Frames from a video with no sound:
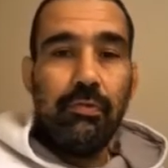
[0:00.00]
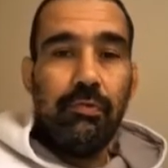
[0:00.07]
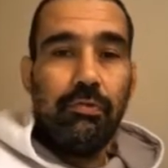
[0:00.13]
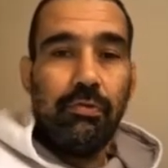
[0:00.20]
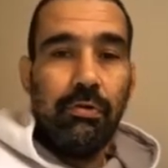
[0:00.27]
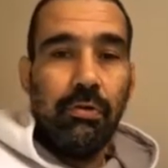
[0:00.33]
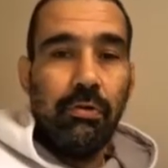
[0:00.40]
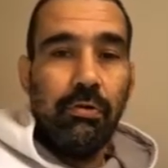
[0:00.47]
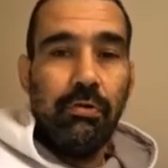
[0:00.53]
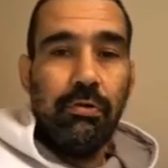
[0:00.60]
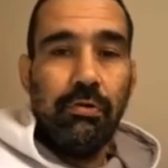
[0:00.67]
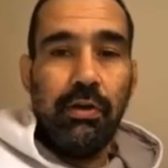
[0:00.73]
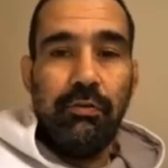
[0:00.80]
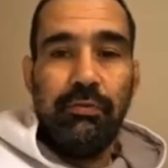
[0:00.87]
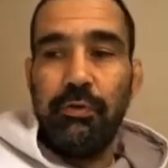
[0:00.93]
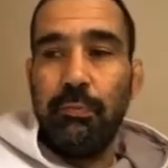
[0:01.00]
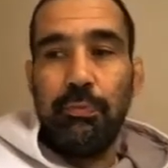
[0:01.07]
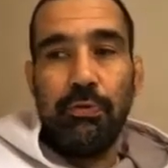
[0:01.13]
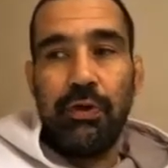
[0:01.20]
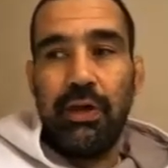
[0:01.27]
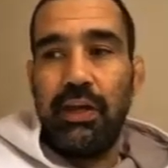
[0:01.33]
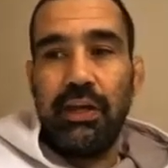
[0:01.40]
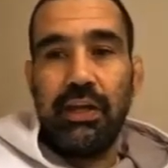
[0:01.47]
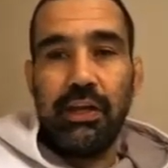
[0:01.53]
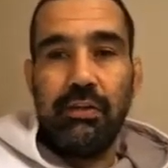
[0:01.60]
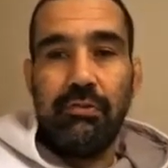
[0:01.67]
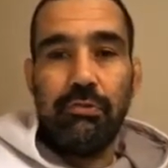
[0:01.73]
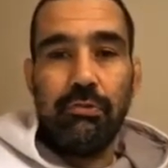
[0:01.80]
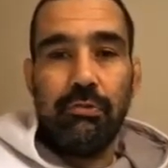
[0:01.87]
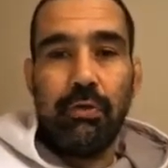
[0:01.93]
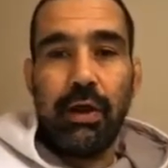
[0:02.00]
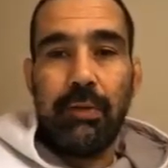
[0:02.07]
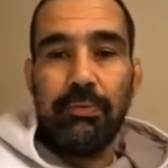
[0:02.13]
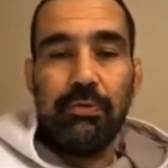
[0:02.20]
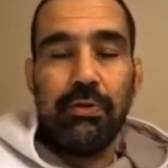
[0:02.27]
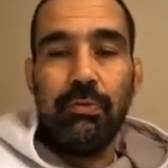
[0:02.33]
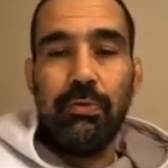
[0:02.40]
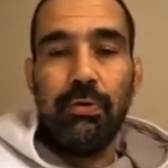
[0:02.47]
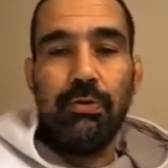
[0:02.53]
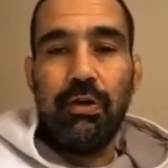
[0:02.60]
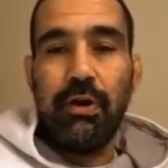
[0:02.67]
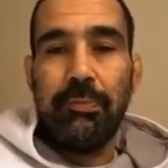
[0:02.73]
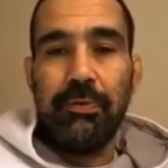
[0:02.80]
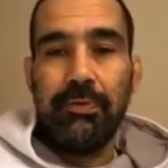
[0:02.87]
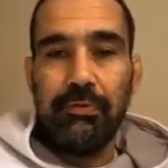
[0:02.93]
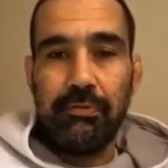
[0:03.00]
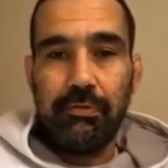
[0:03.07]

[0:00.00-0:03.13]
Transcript: So if you put any kid to grapple, they will grapple.